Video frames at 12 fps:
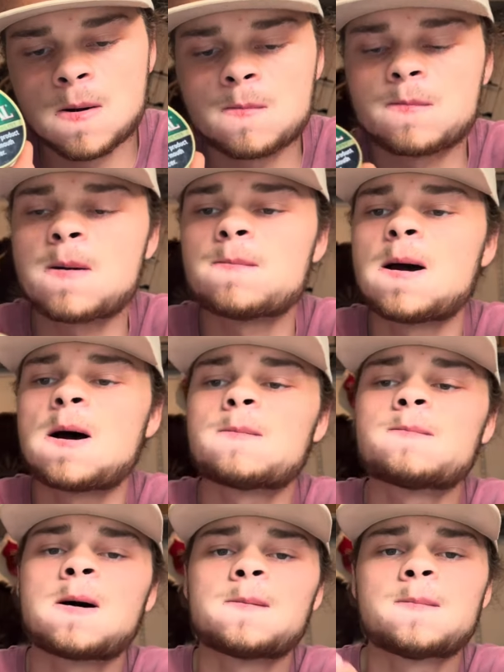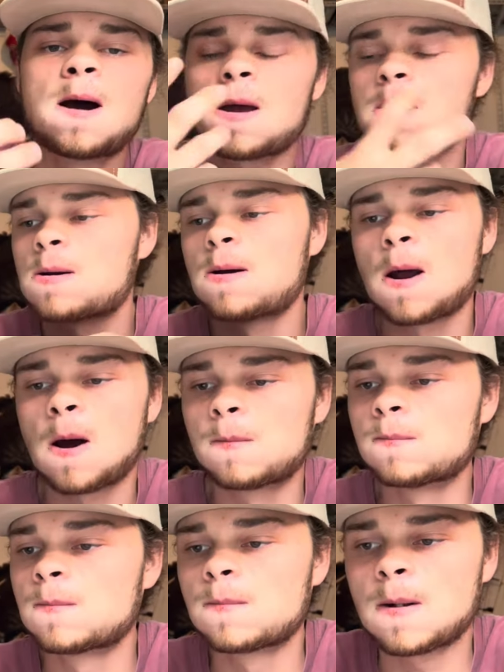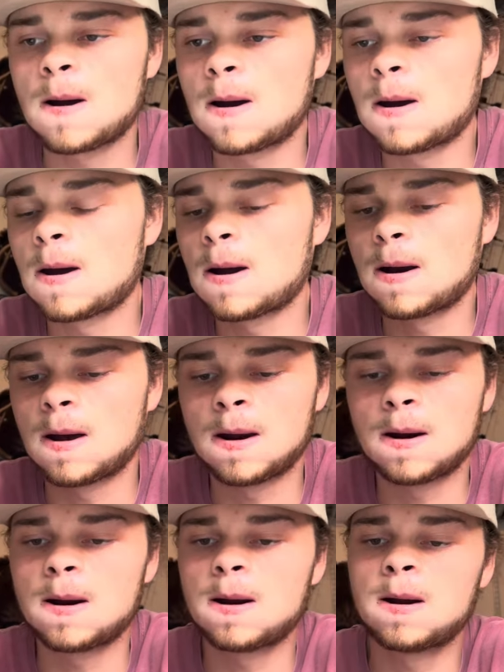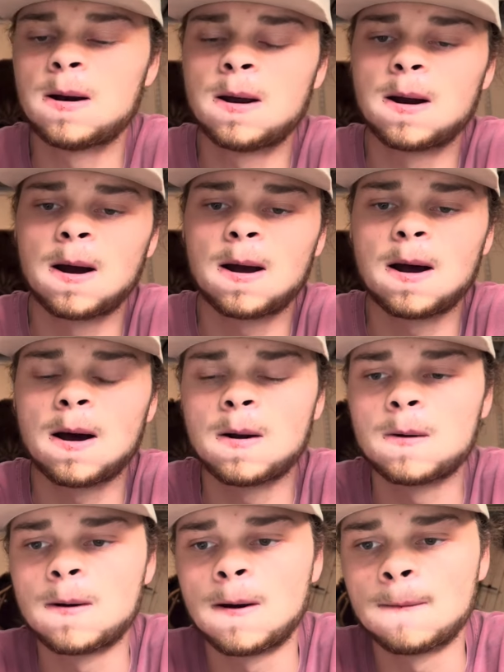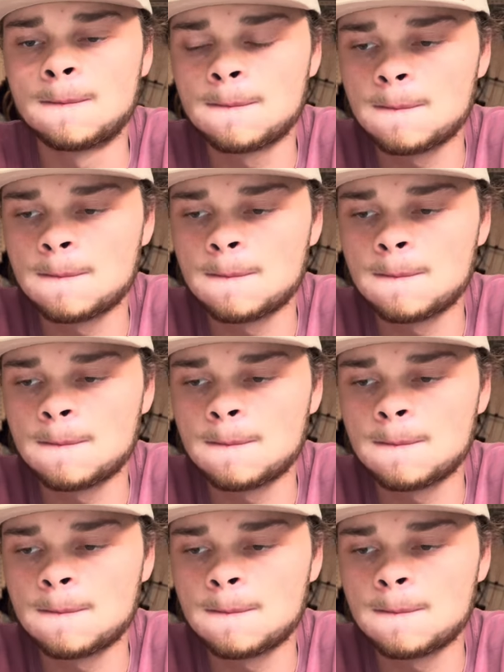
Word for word: My mouth, my mouth's numb, I, and, and, and then I, I don't know.